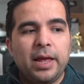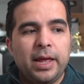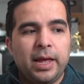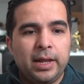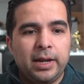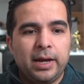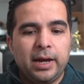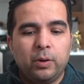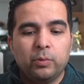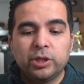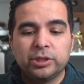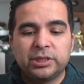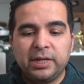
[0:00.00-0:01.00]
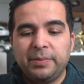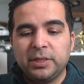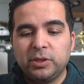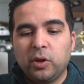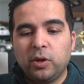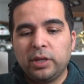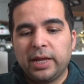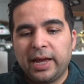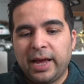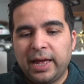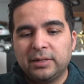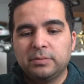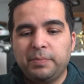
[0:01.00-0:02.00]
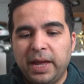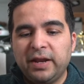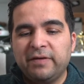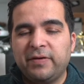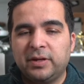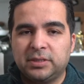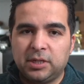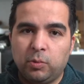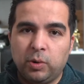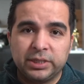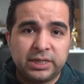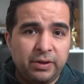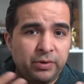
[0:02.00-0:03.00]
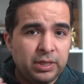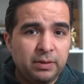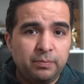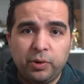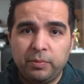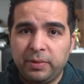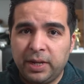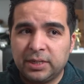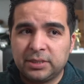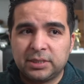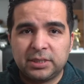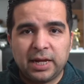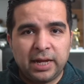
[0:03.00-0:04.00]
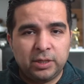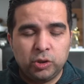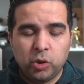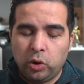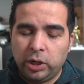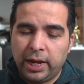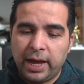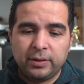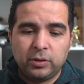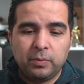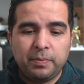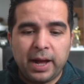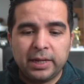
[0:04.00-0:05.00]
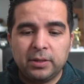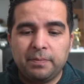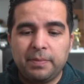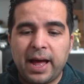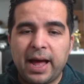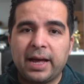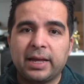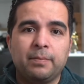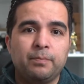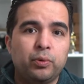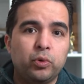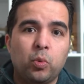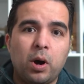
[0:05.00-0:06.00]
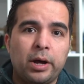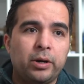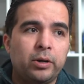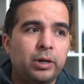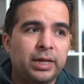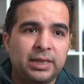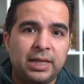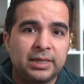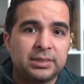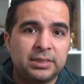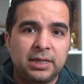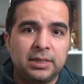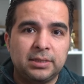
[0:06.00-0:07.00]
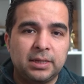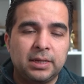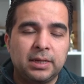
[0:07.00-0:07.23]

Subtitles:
And with the Cementol, it had benefits. It was everything premixed. I only had to buy the bag and put water, and that's it.